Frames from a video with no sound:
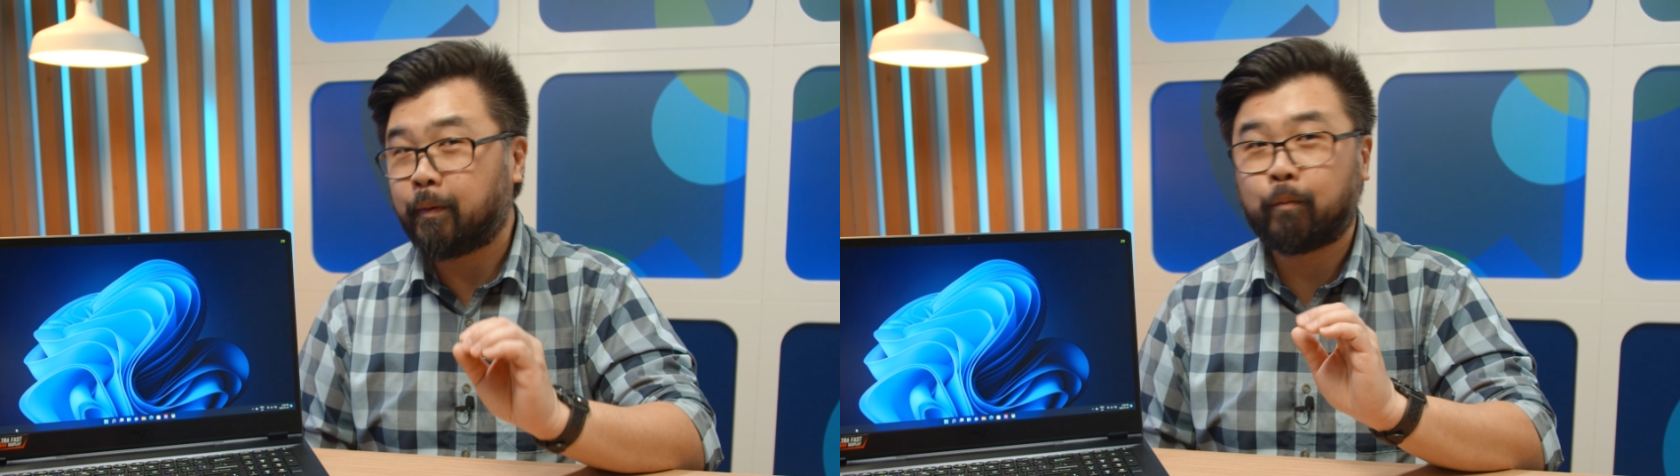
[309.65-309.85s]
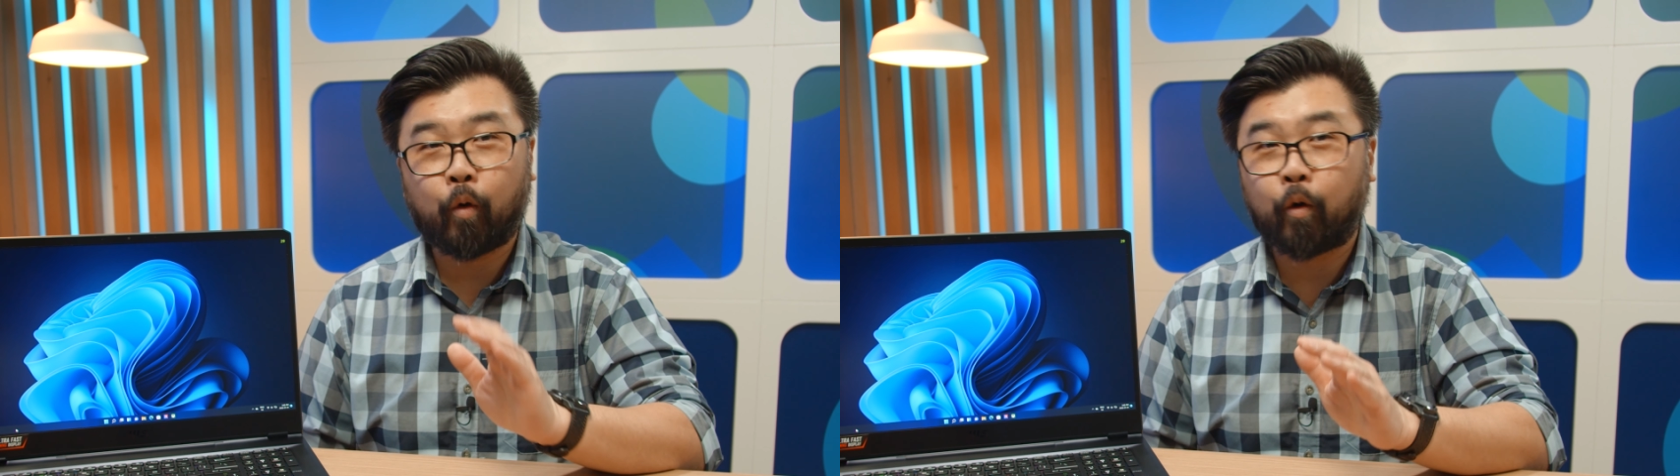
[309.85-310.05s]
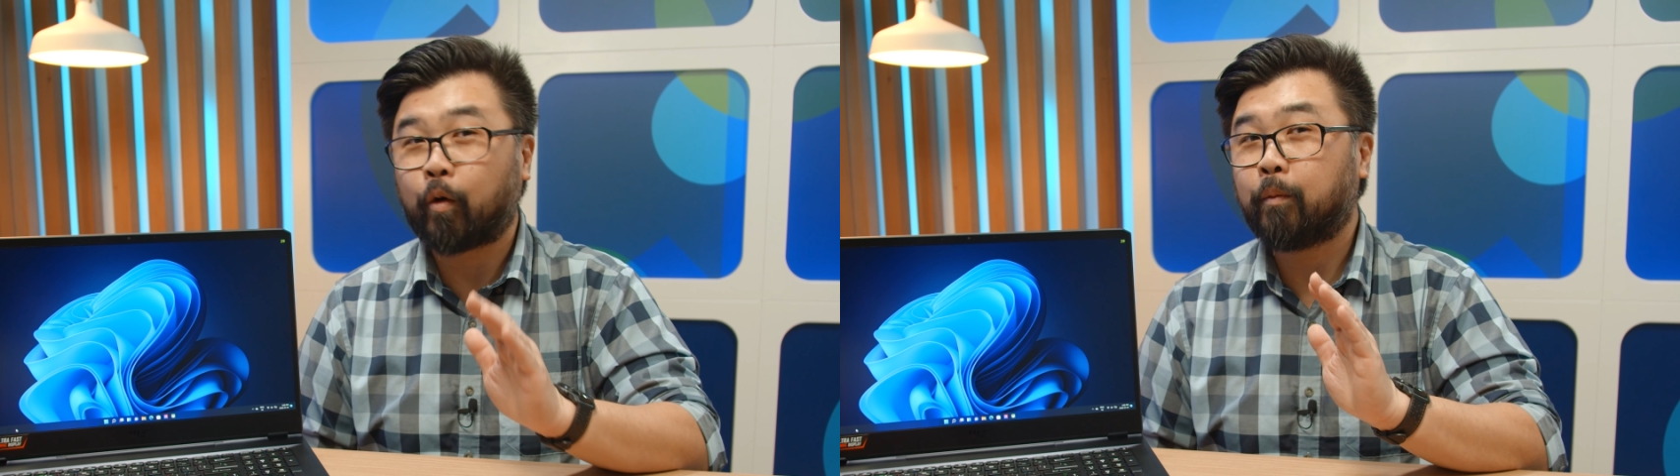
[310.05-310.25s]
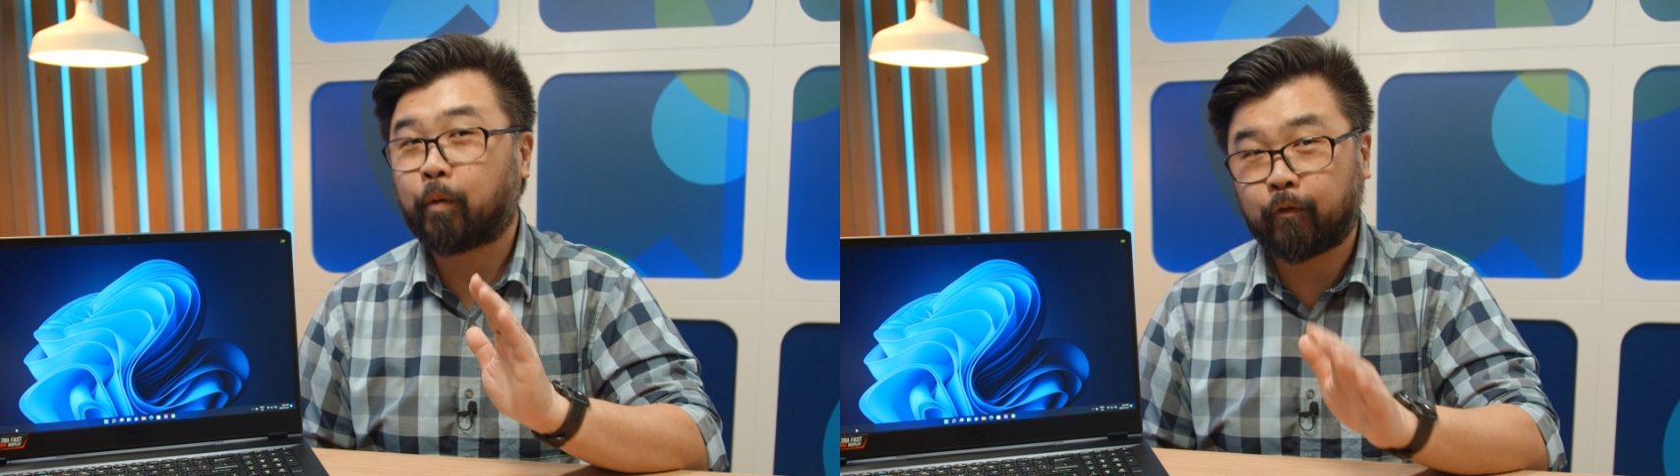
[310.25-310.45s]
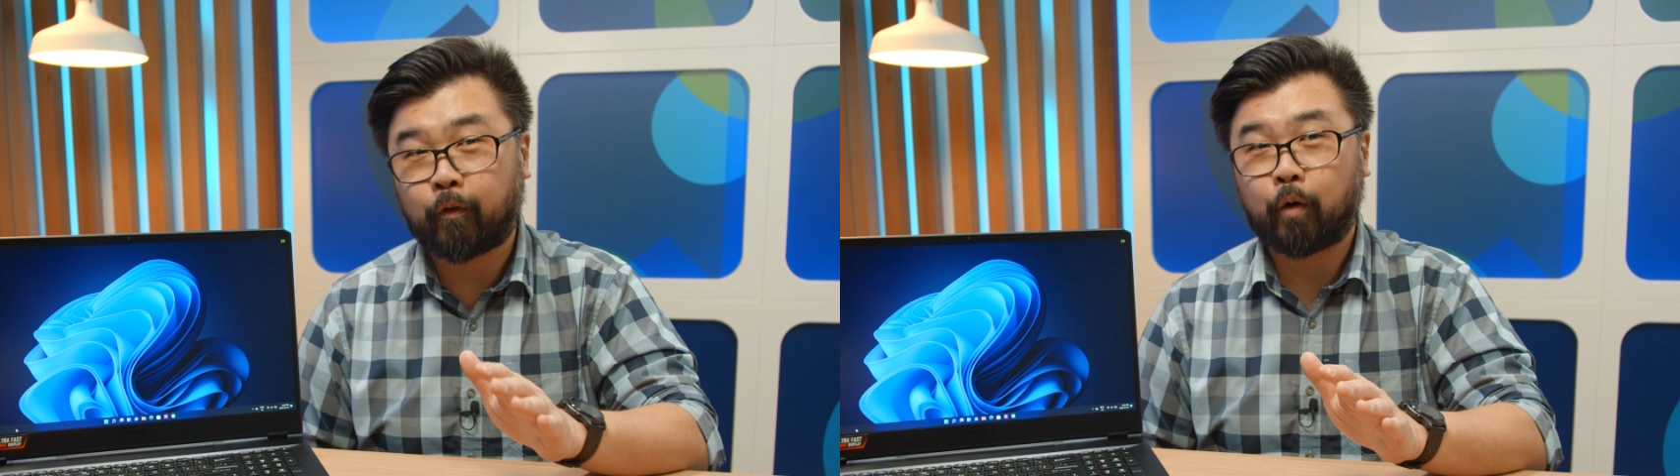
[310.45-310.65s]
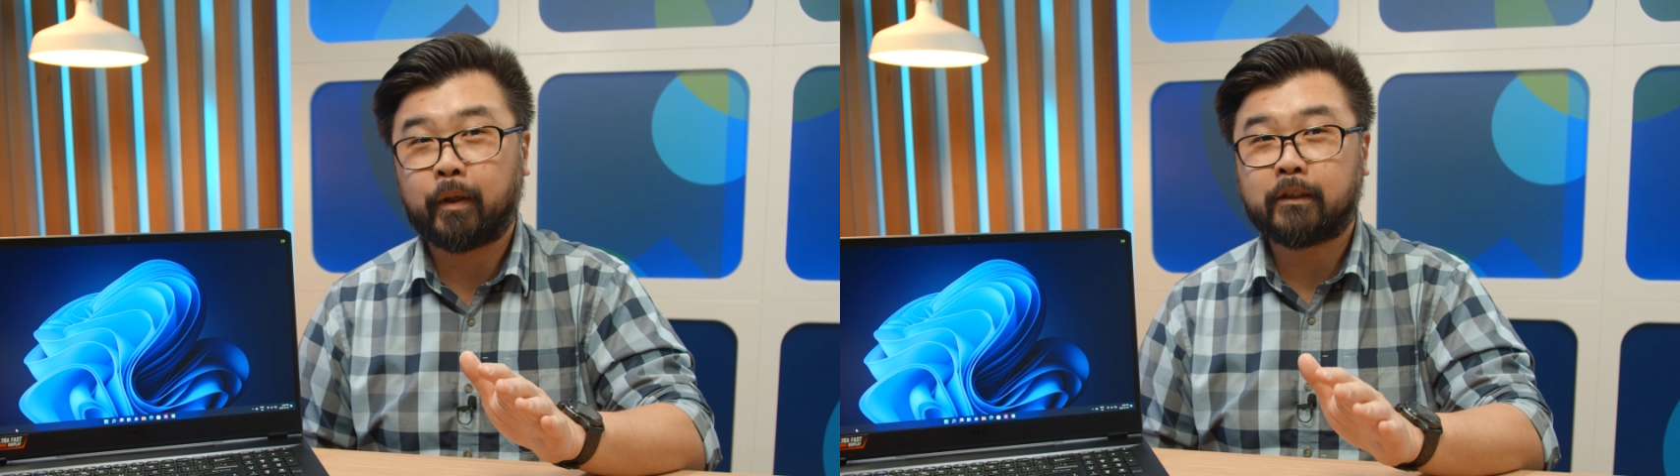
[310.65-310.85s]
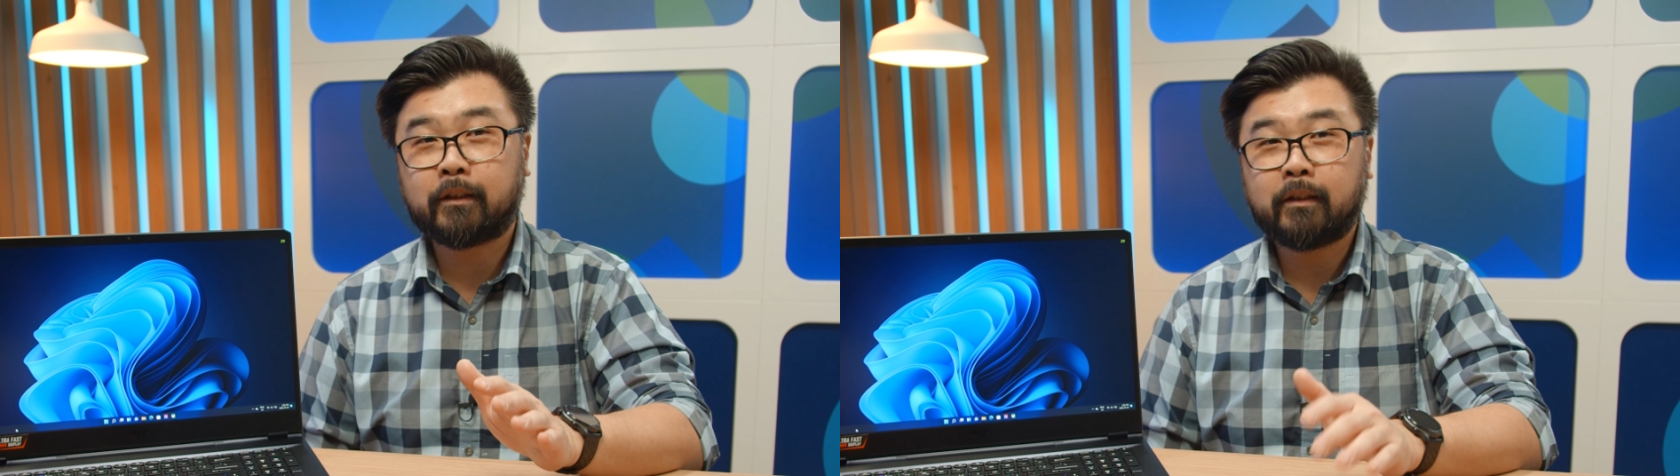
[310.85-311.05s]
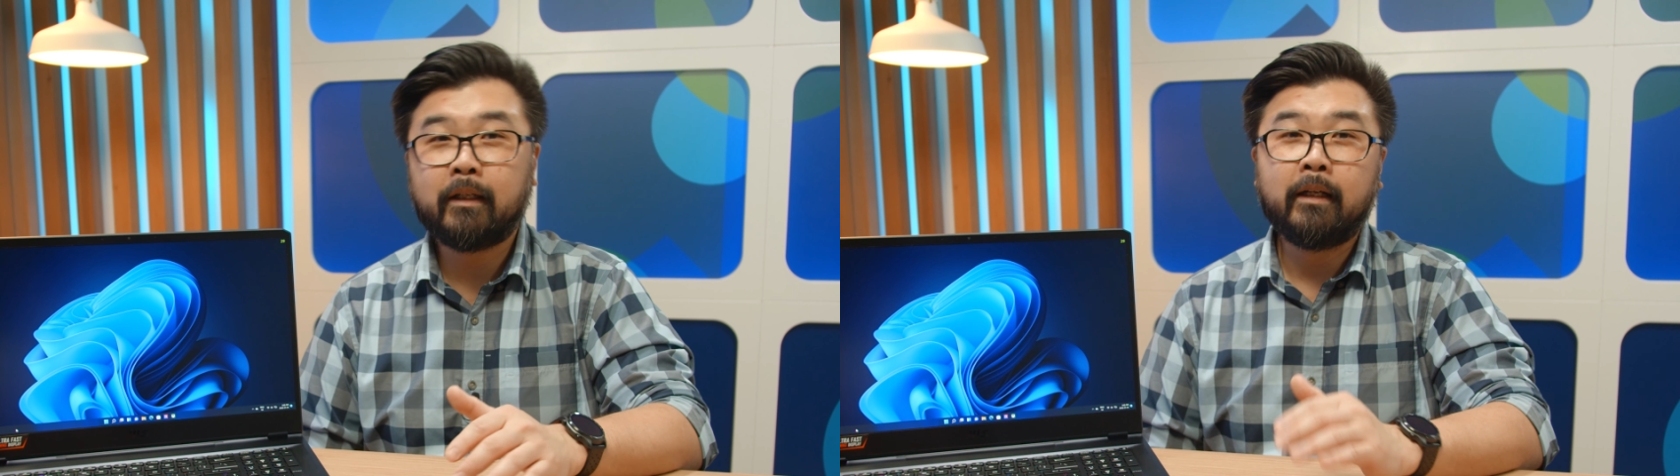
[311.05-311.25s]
bit more performance.